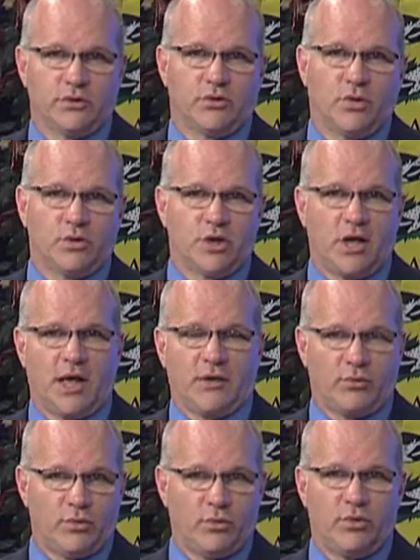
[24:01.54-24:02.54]
associate
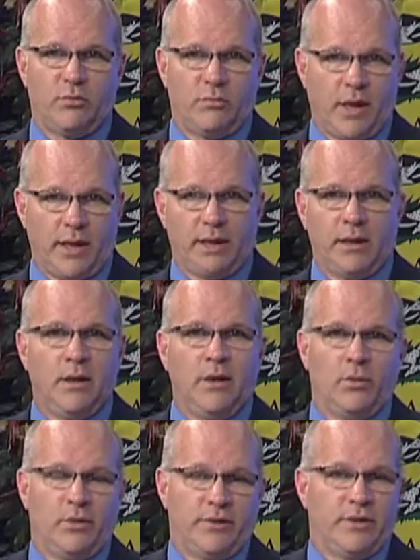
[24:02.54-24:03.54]
through your money
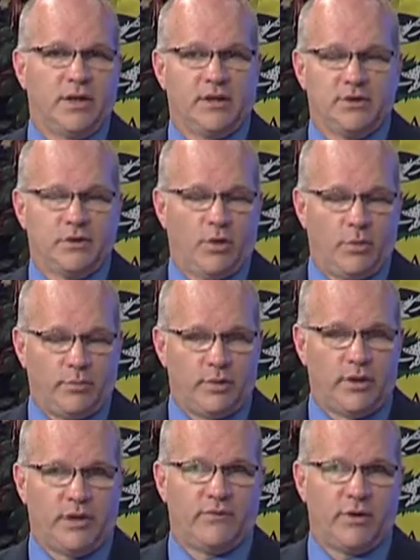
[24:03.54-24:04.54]
with things you don't
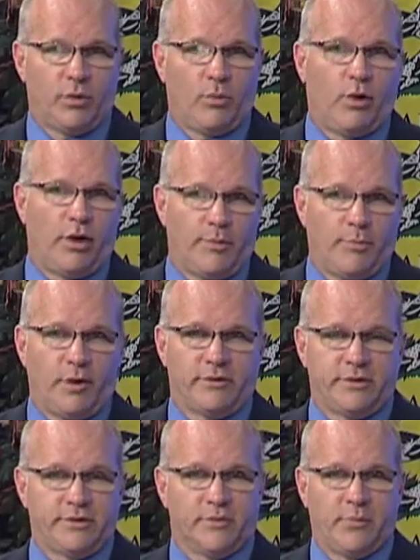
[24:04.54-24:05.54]
believe in or want to
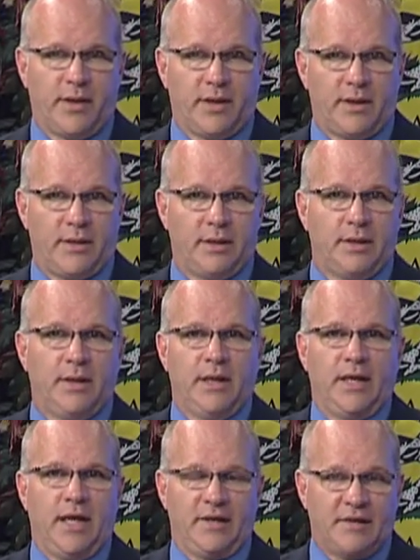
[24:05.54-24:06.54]
participate in.
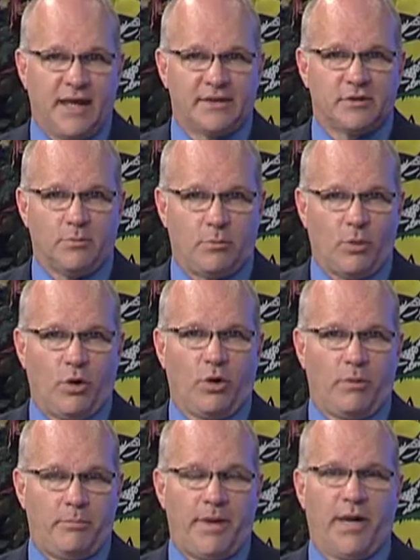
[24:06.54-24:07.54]
And that's a
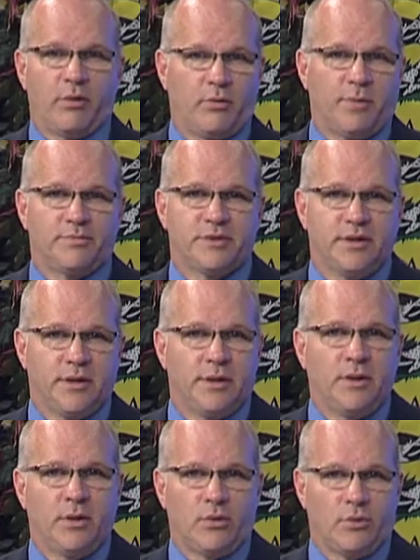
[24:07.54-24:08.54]
moral bankruptcy
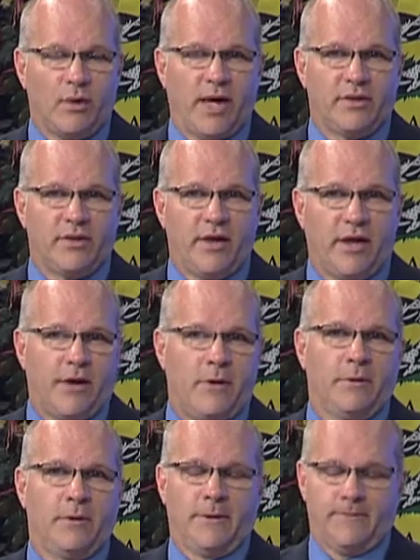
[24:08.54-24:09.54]
right
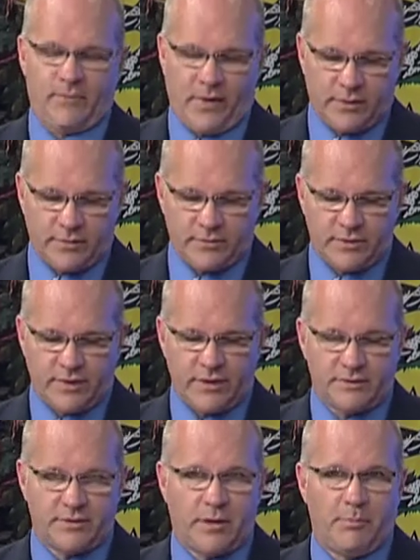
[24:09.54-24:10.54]
there. And the city
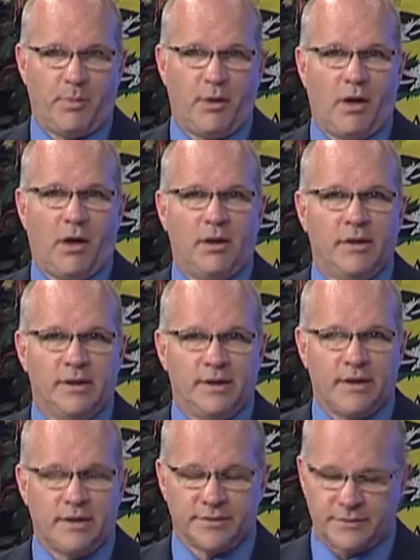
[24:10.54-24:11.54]
of St. Paul
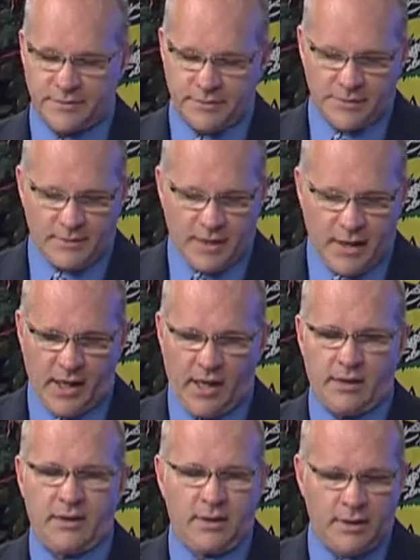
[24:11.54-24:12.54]
is
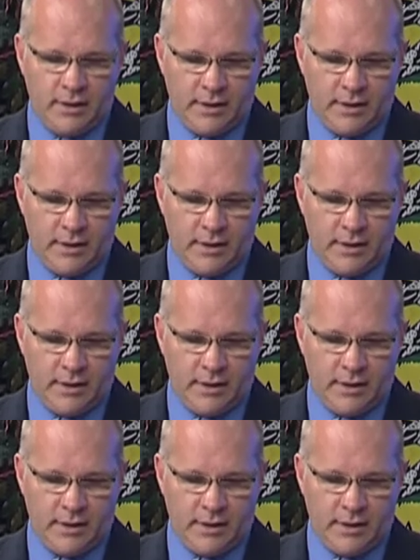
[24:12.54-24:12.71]
head,